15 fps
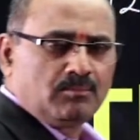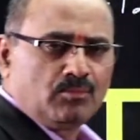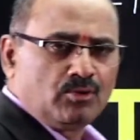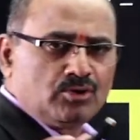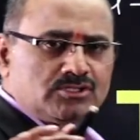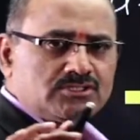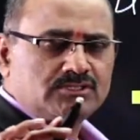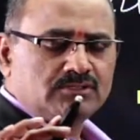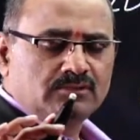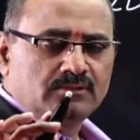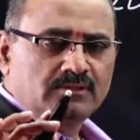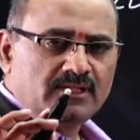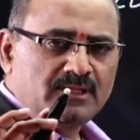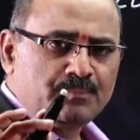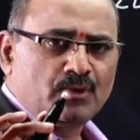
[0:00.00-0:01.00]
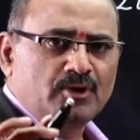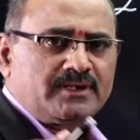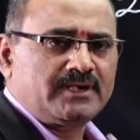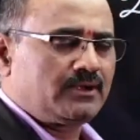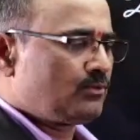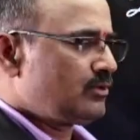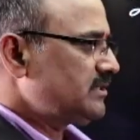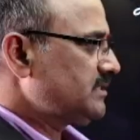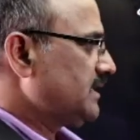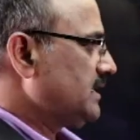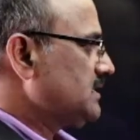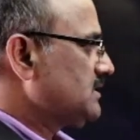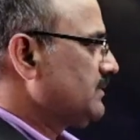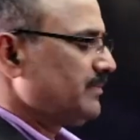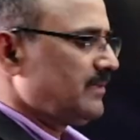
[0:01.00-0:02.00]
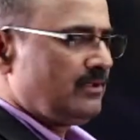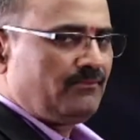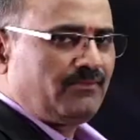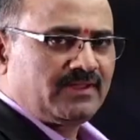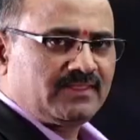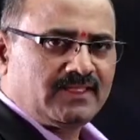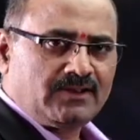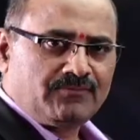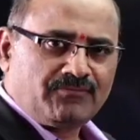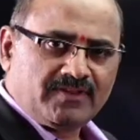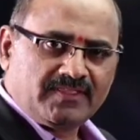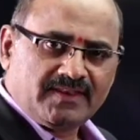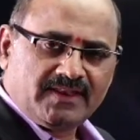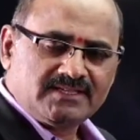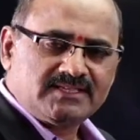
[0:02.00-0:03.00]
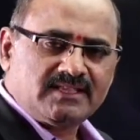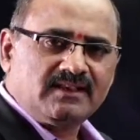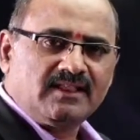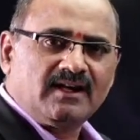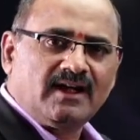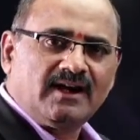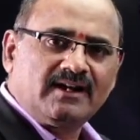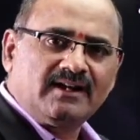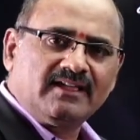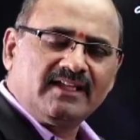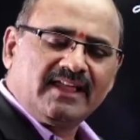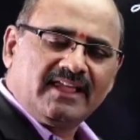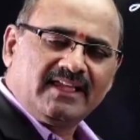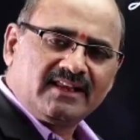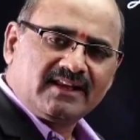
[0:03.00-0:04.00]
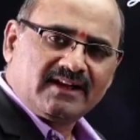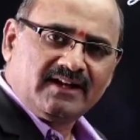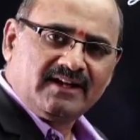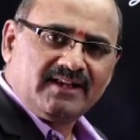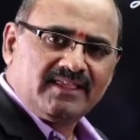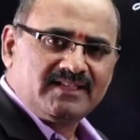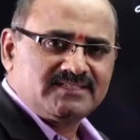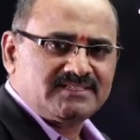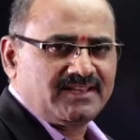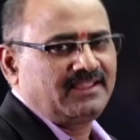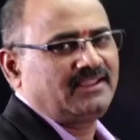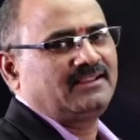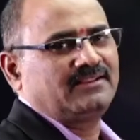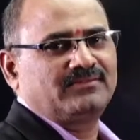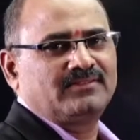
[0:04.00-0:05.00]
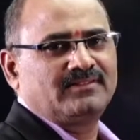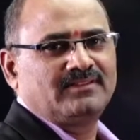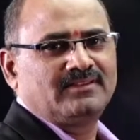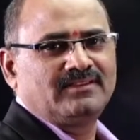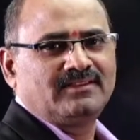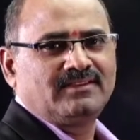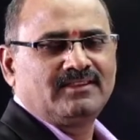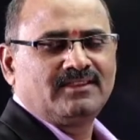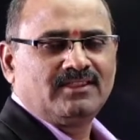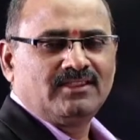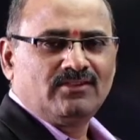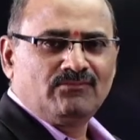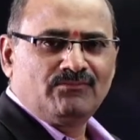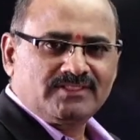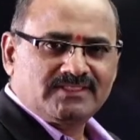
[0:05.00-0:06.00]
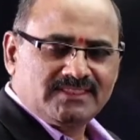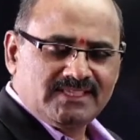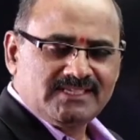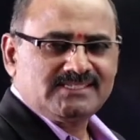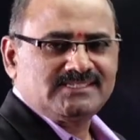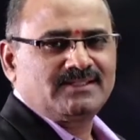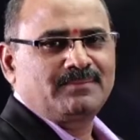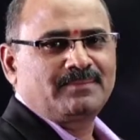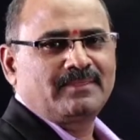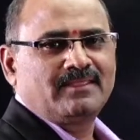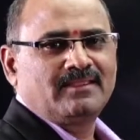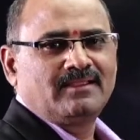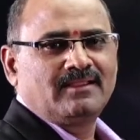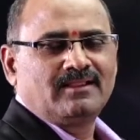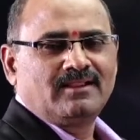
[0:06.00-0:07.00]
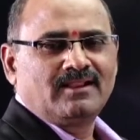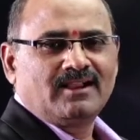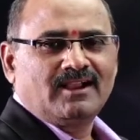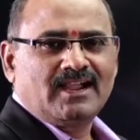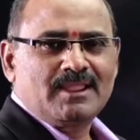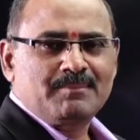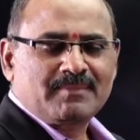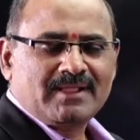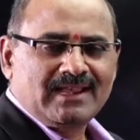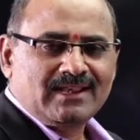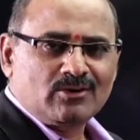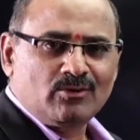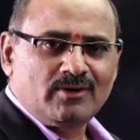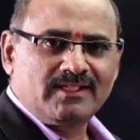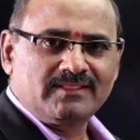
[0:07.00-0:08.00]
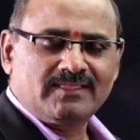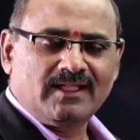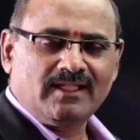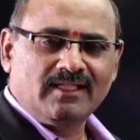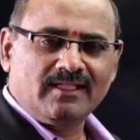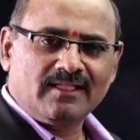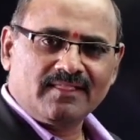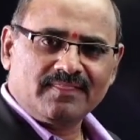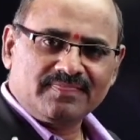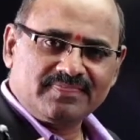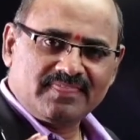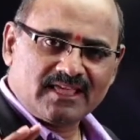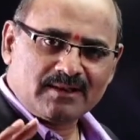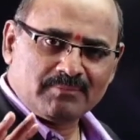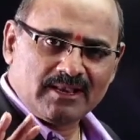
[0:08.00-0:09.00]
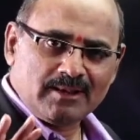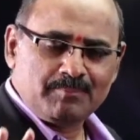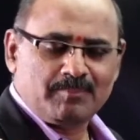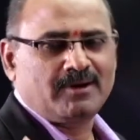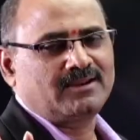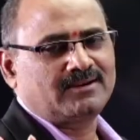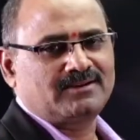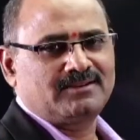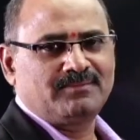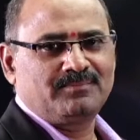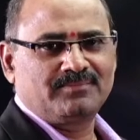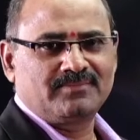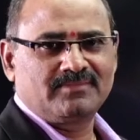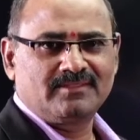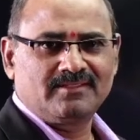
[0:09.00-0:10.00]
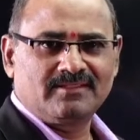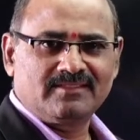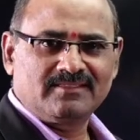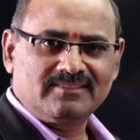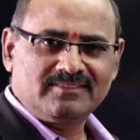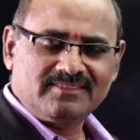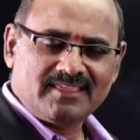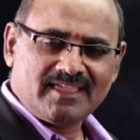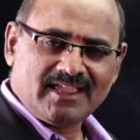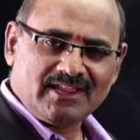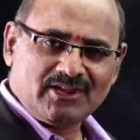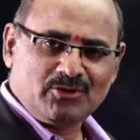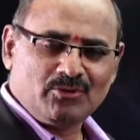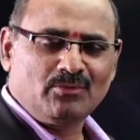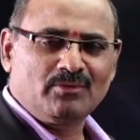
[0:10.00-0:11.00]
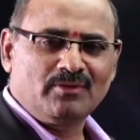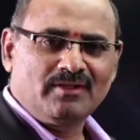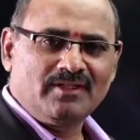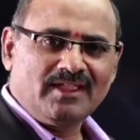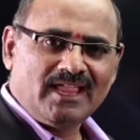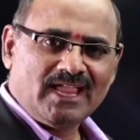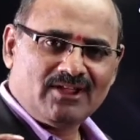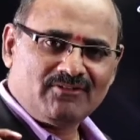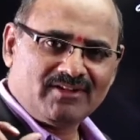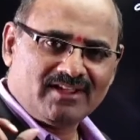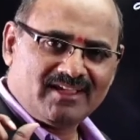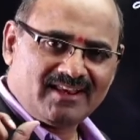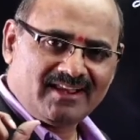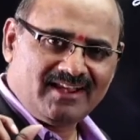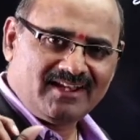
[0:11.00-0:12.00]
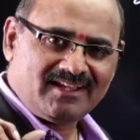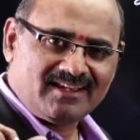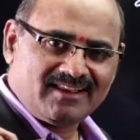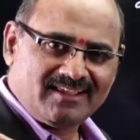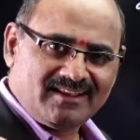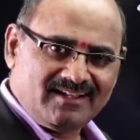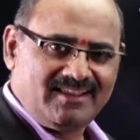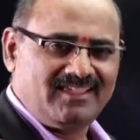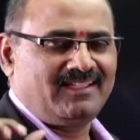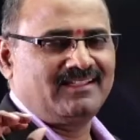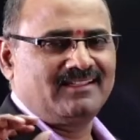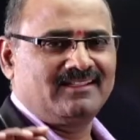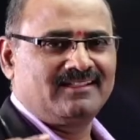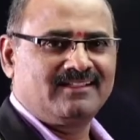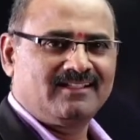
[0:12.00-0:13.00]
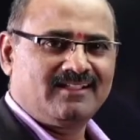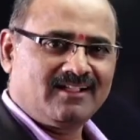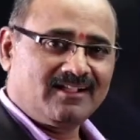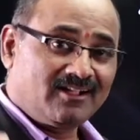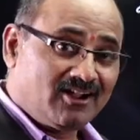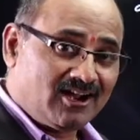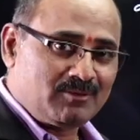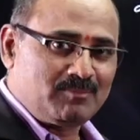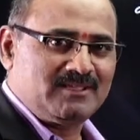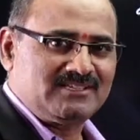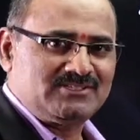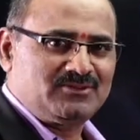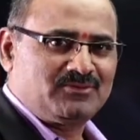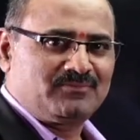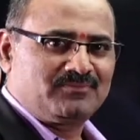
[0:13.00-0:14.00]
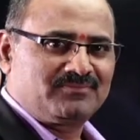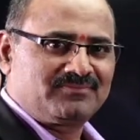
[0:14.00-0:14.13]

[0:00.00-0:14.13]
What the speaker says: most important questions for the refrigeration and air conditioning. With this, I am concluding the thermal part. Thank you. Have a great day. God bless you.